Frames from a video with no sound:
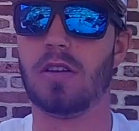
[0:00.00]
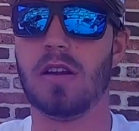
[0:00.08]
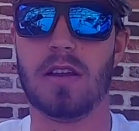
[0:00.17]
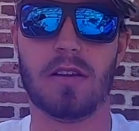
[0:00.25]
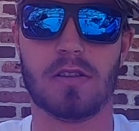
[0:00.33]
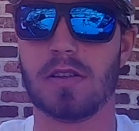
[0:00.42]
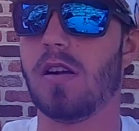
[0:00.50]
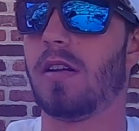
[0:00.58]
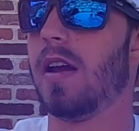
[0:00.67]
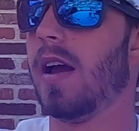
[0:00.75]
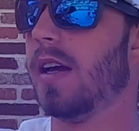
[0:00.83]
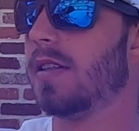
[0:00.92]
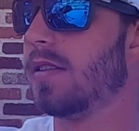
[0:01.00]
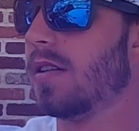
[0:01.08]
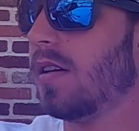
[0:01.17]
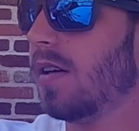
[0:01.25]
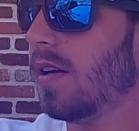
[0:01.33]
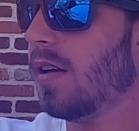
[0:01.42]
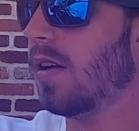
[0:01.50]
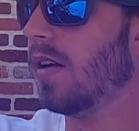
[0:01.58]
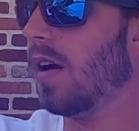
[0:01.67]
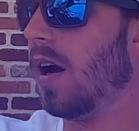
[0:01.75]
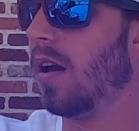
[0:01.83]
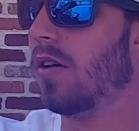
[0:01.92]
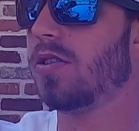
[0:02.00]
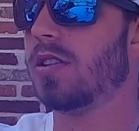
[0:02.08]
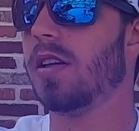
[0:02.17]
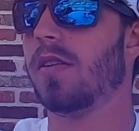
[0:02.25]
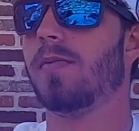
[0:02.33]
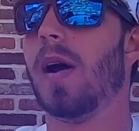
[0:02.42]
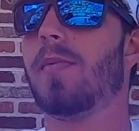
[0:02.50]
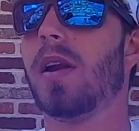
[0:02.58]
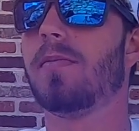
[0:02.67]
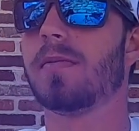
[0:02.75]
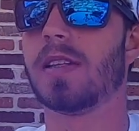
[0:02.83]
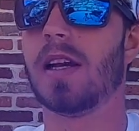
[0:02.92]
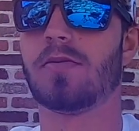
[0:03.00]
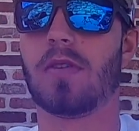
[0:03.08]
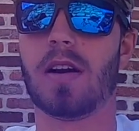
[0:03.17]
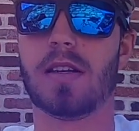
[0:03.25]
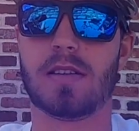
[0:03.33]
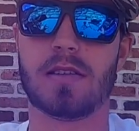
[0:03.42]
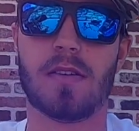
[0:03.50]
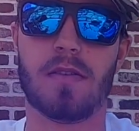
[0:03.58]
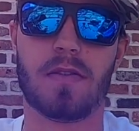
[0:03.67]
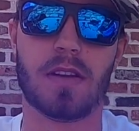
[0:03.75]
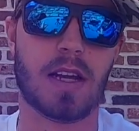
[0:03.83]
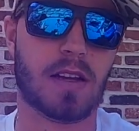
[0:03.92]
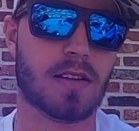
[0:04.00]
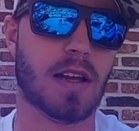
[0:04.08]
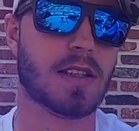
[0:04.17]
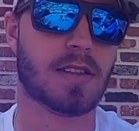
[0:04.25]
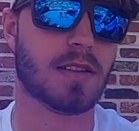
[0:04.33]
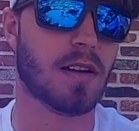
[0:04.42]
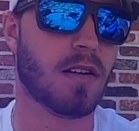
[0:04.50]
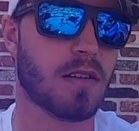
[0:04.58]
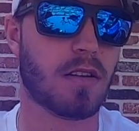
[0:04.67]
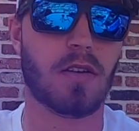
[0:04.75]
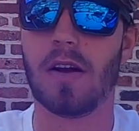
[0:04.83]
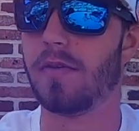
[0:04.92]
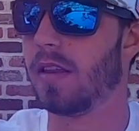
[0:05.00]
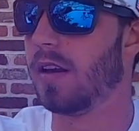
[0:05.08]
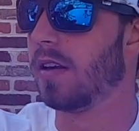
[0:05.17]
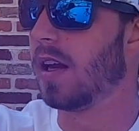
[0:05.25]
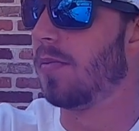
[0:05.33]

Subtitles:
sure you can get those long casts. My minimum size rod is a 7-foot, like that's do everything